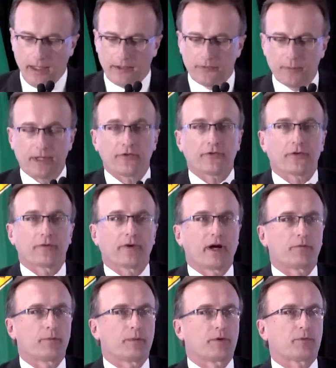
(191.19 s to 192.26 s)
As Minister of
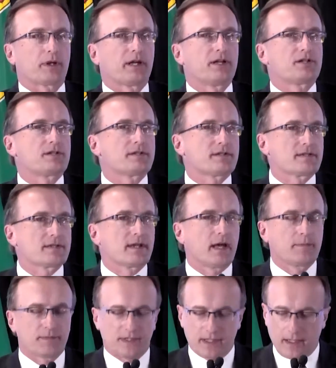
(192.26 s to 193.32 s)
Government Relations, as
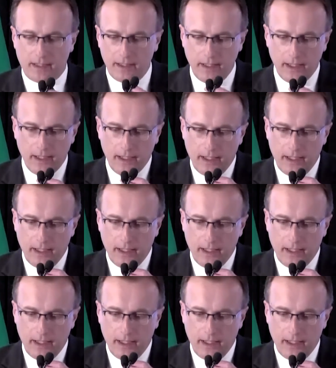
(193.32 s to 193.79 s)
Deb said,